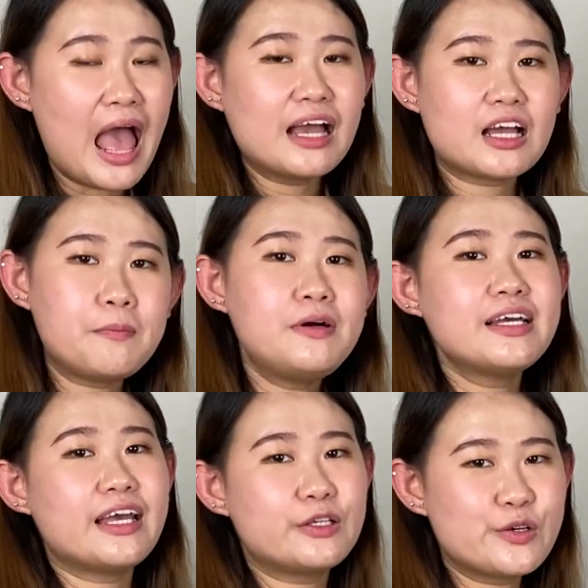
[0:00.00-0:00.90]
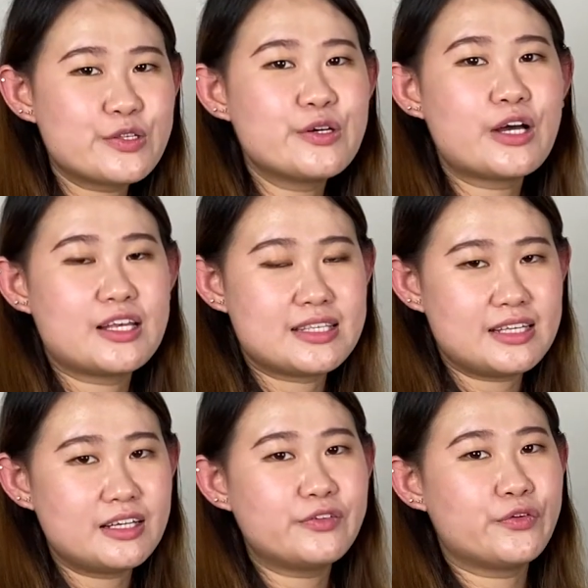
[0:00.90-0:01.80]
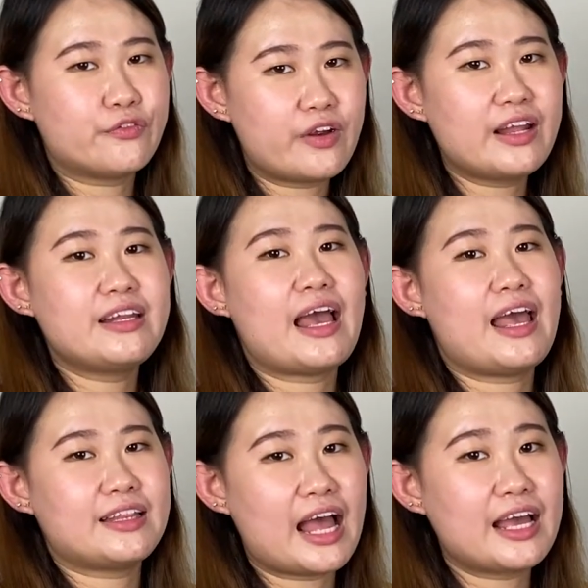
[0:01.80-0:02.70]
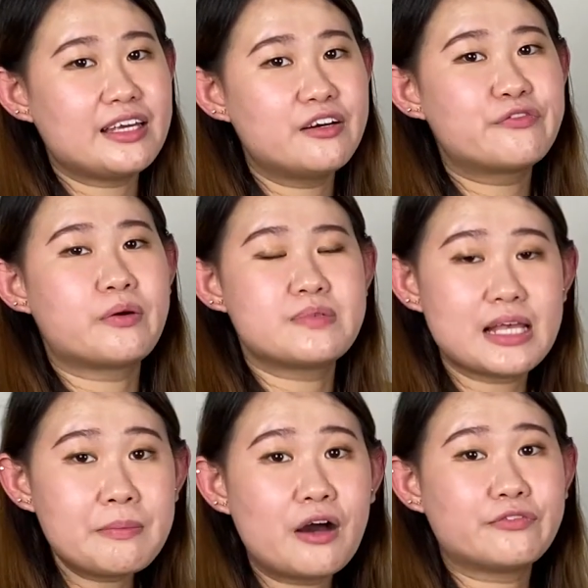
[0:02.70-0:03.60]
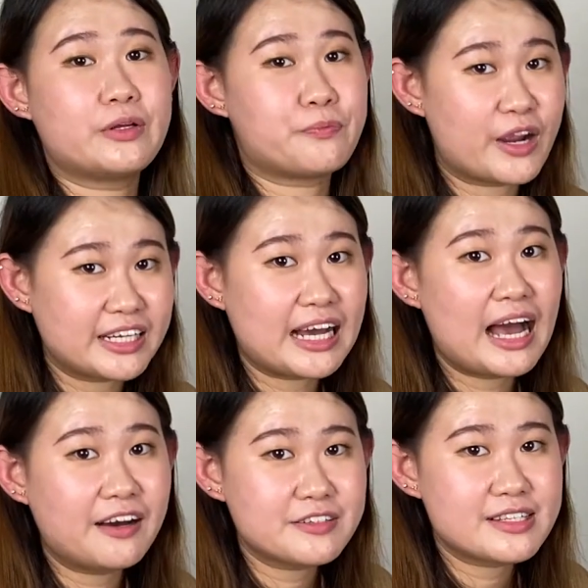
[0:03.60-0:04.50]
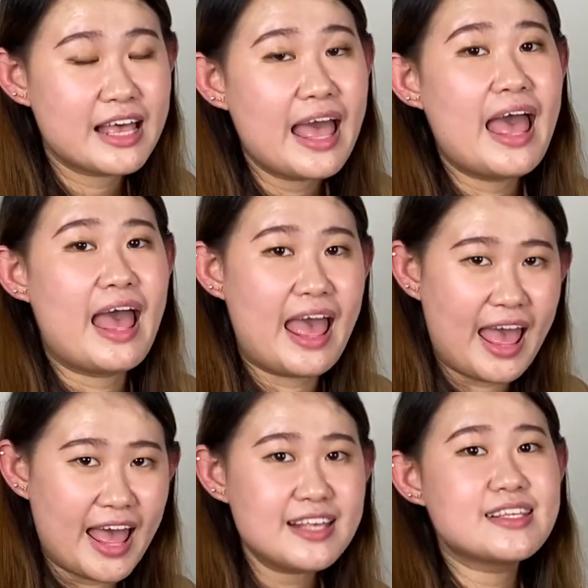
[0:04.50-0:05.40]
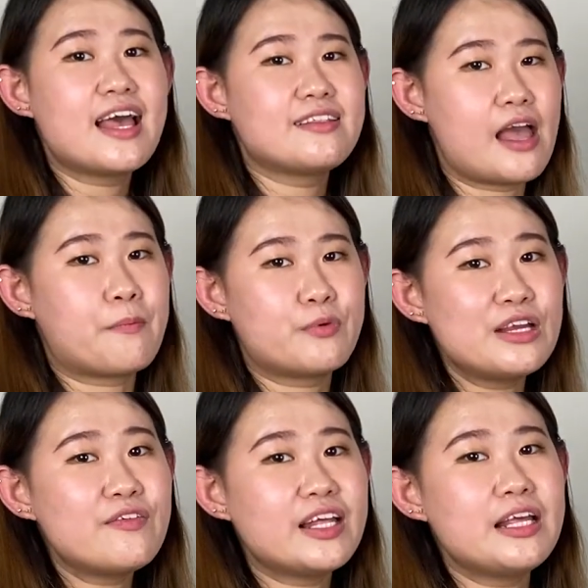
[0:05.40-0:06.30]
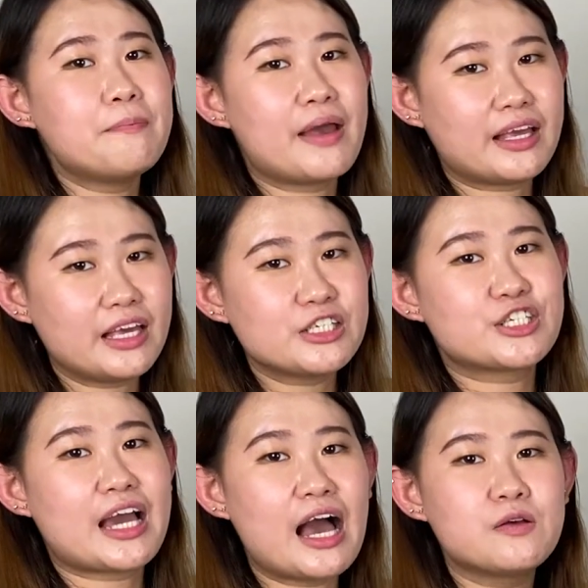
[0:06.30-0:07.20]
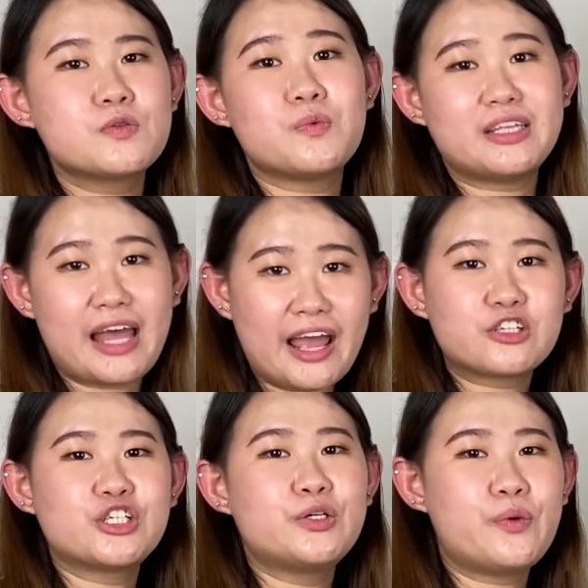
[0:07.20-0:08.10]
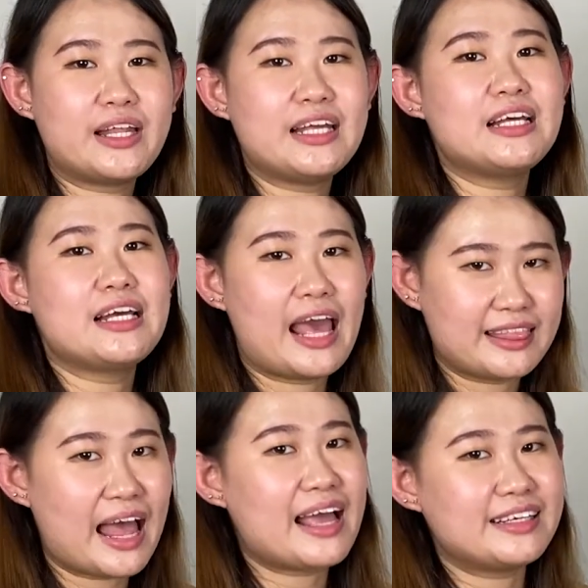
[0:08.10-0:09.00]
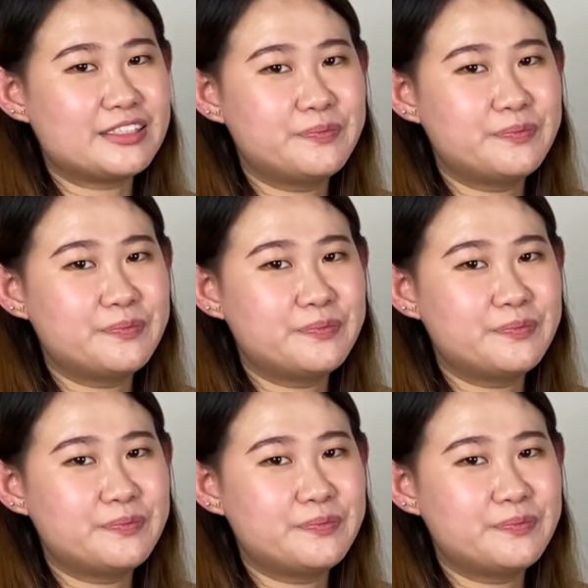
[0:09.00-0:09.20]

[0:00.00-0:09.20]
Couple can also consider to rent their attire from some of the bridal house, as their pre-wedding package comes with the actual wedding attire.